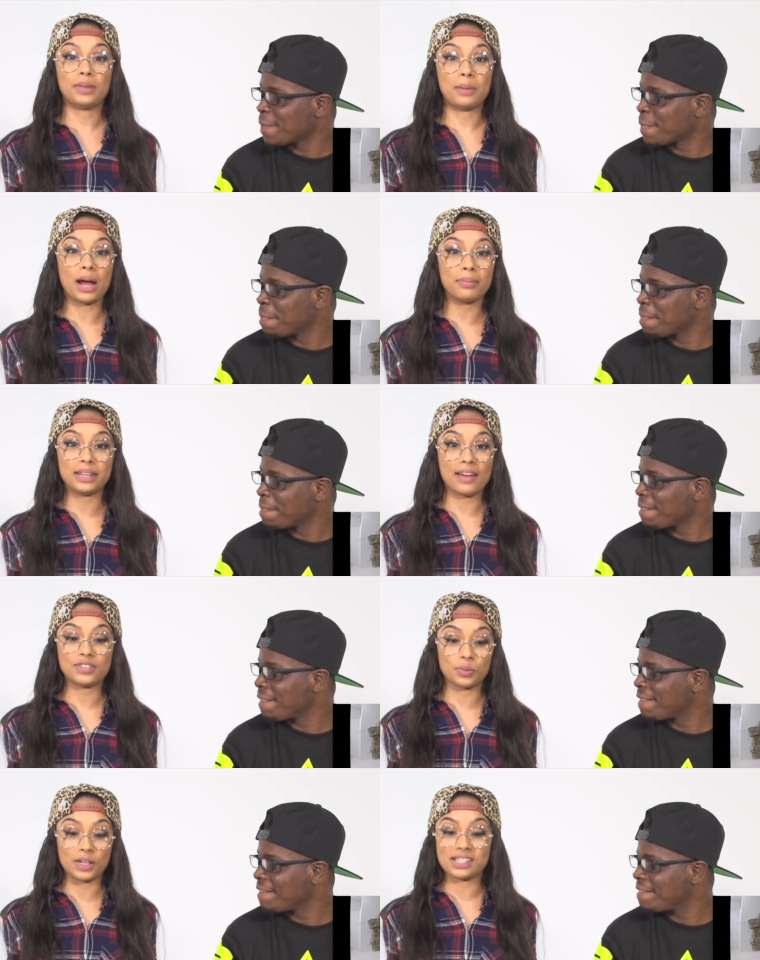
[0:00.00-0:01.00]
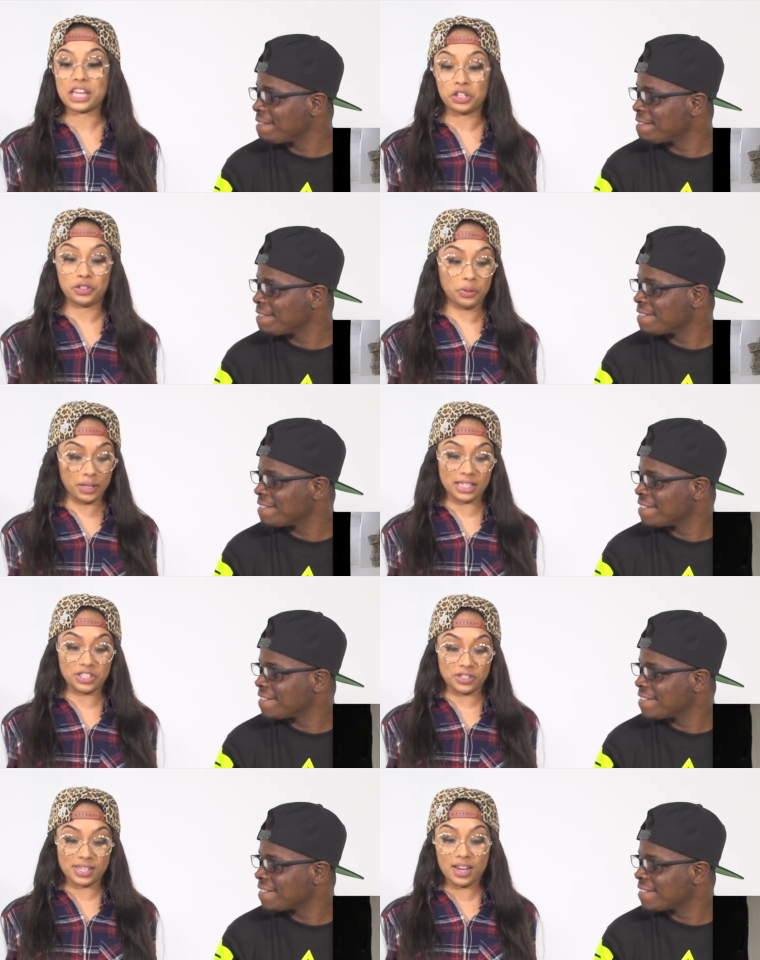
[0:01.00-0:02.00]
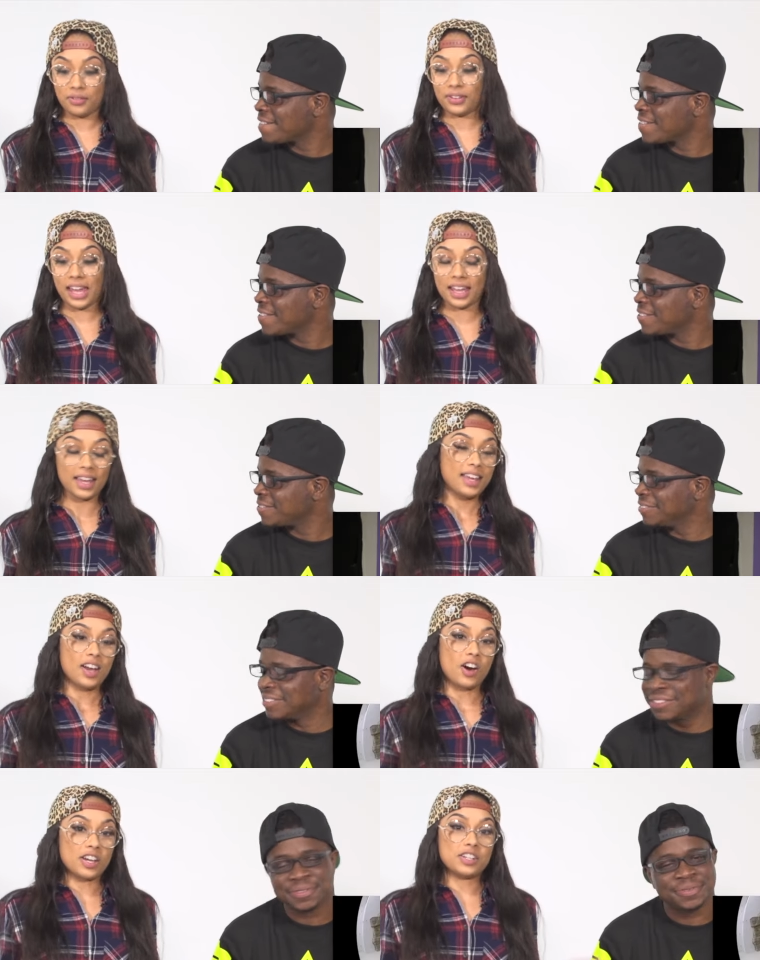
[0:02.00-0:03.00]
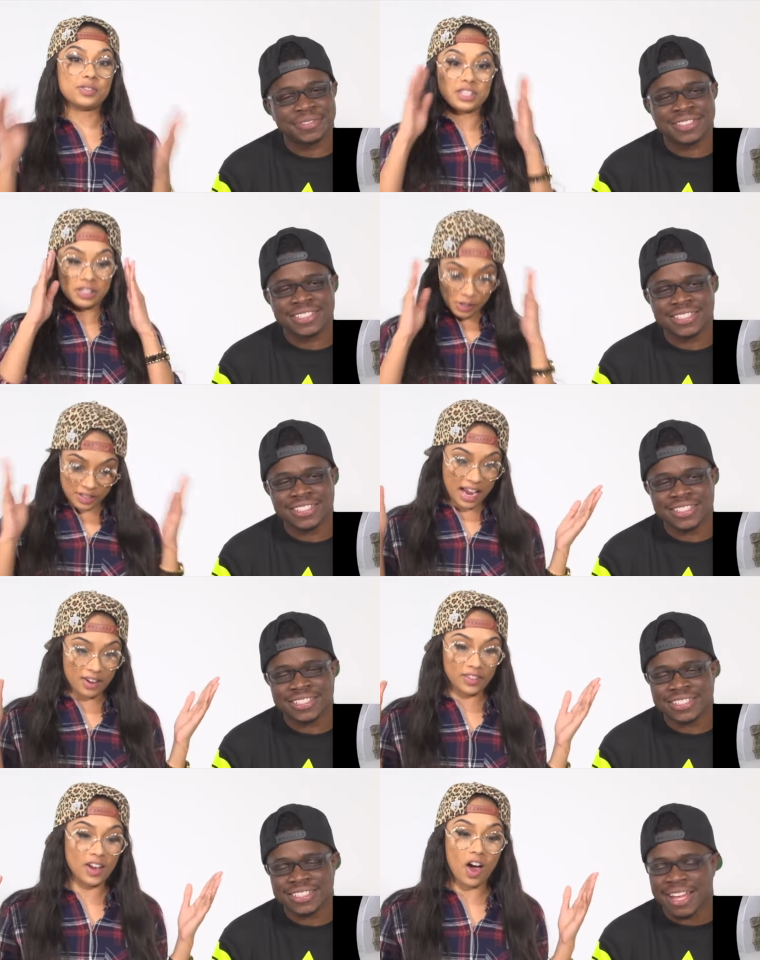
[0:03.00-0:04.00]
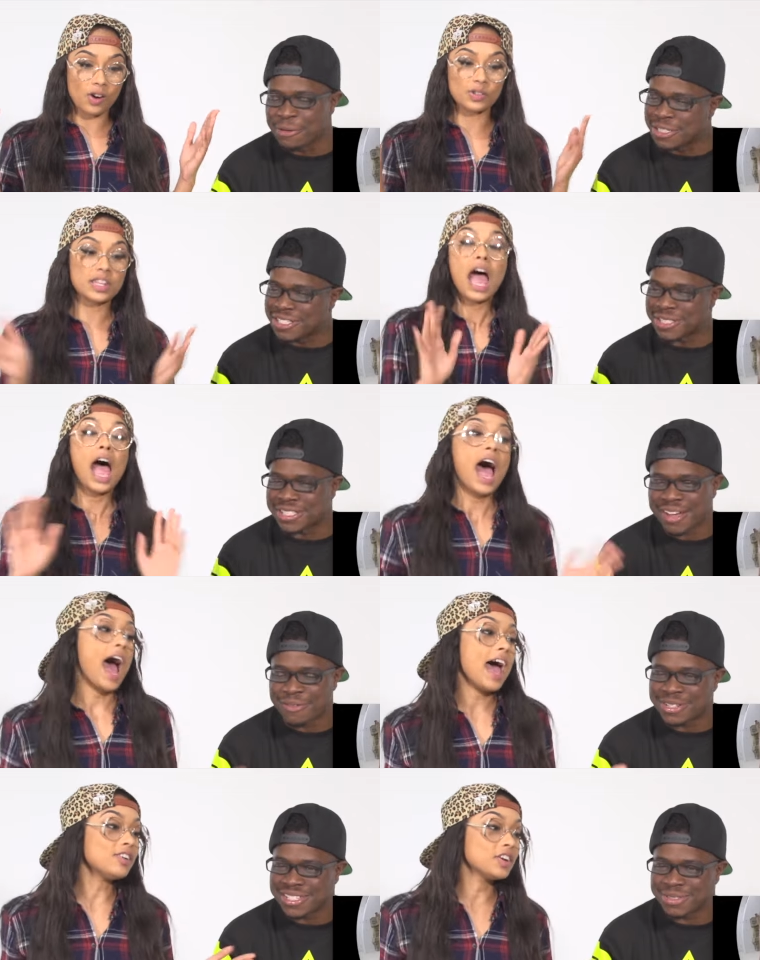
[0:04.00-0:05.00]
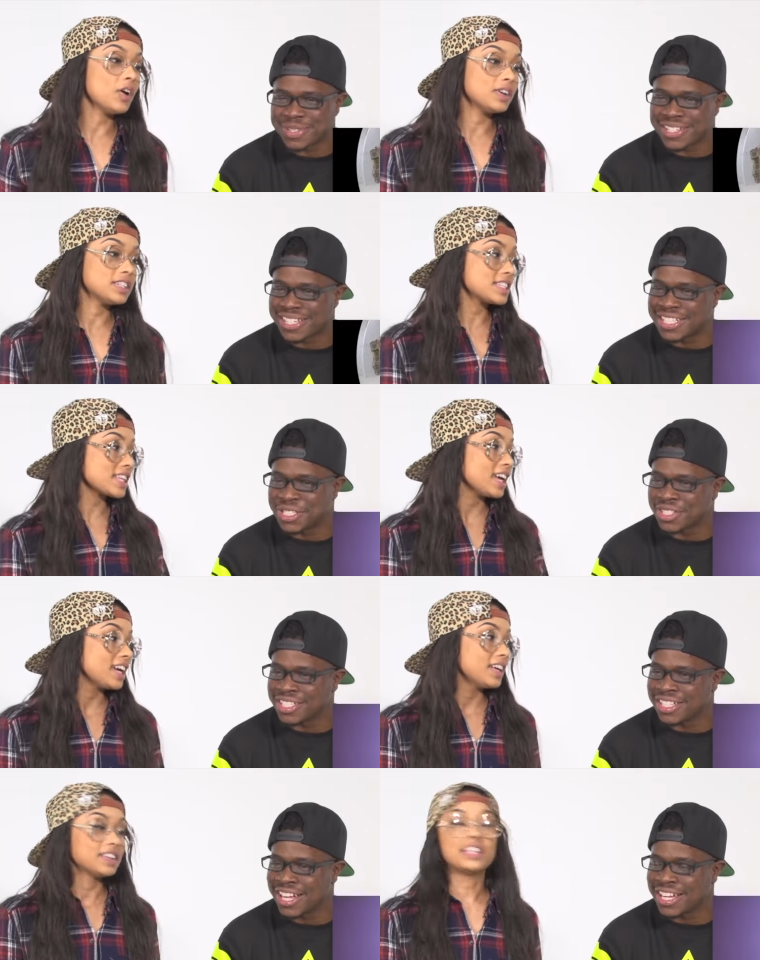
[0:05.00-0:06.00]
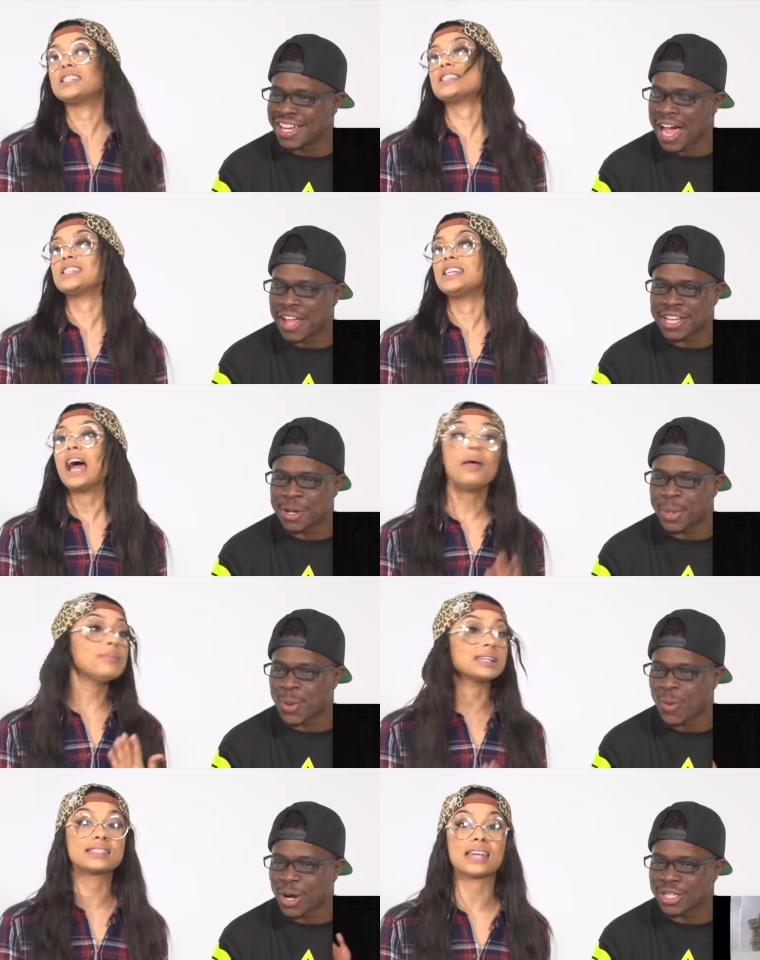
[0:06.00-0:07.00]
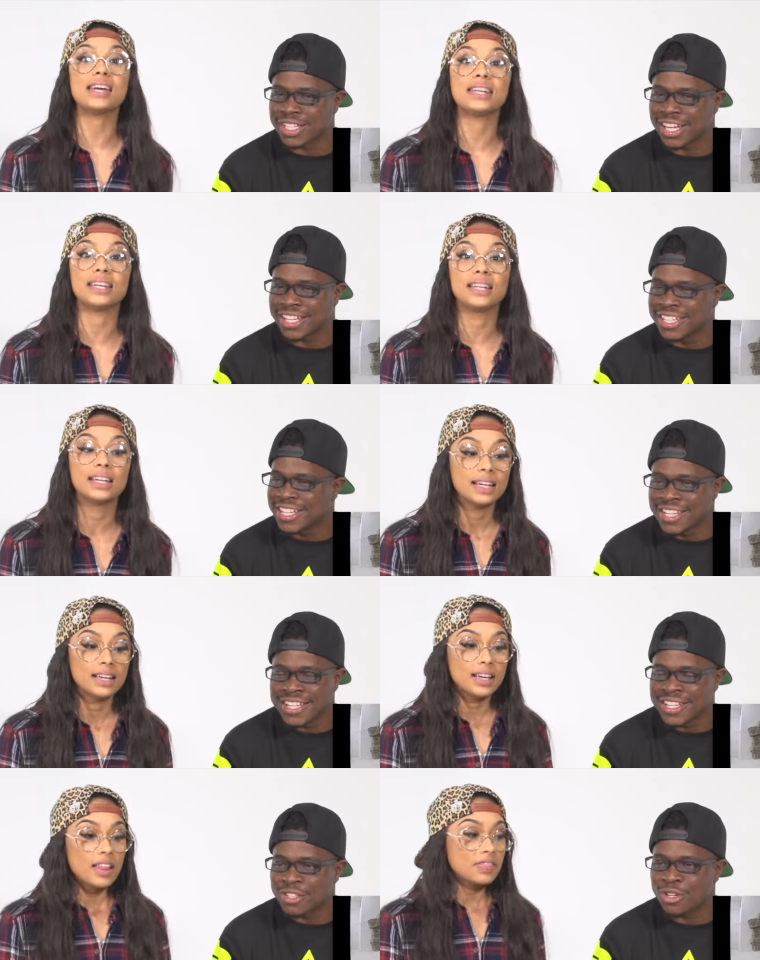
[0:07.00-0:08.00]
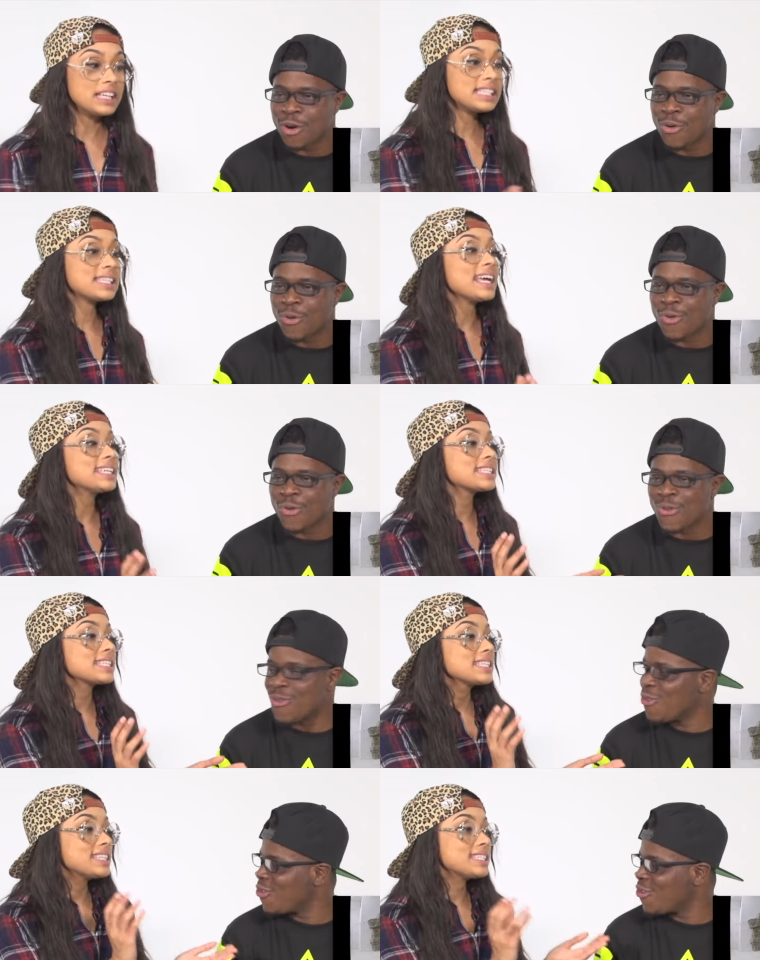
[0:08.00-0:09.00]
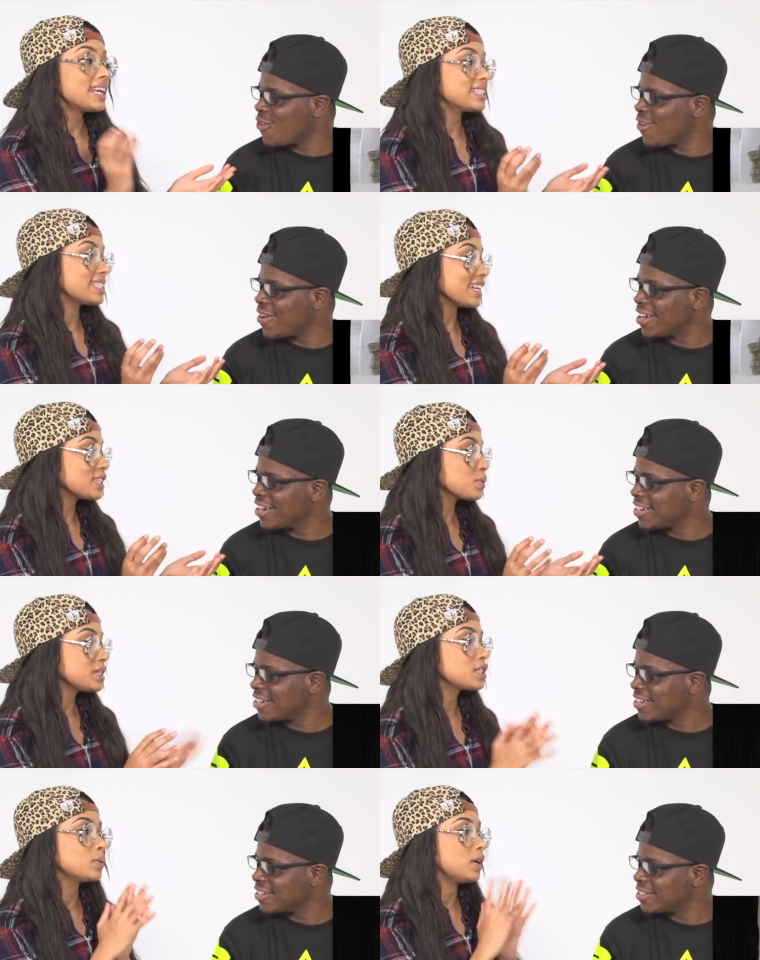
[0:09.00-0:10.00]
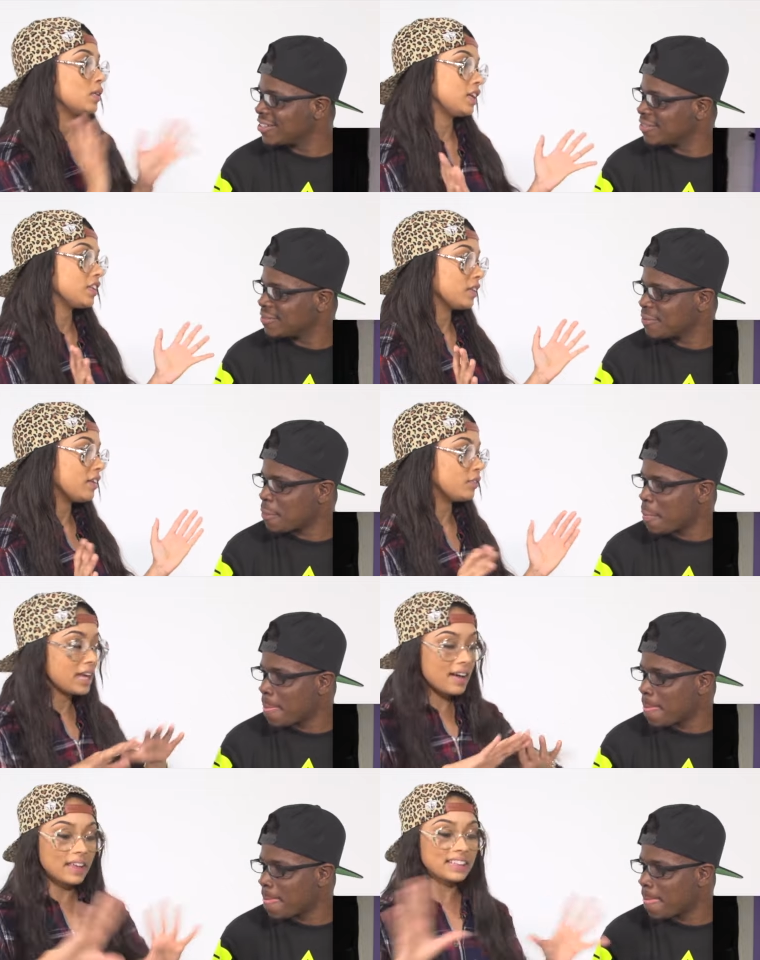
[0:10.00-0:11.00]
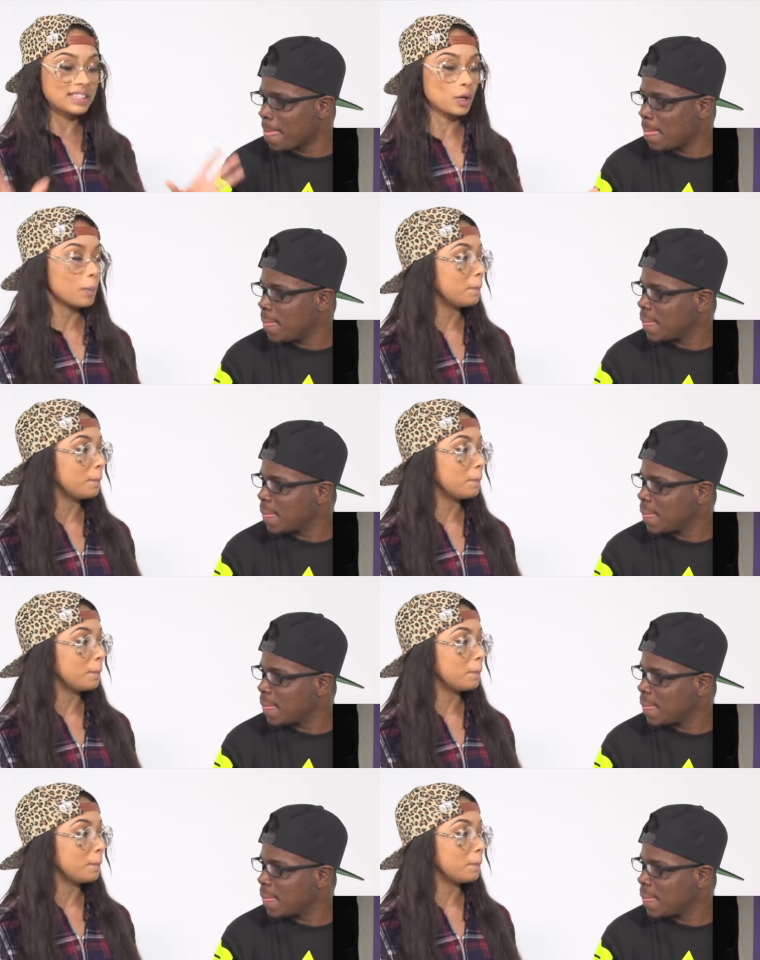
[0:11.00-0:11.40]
Speaker 1: they probably have it to where it's like you're doing it yourself. Like, all you gotta do is just look down in the goggles. Just, I don't know. It just,
Speaker 2: like listen, I'm excited.
Speaker 1: like, you know, this takes this takes sex toys to a whole nother level. They have like this little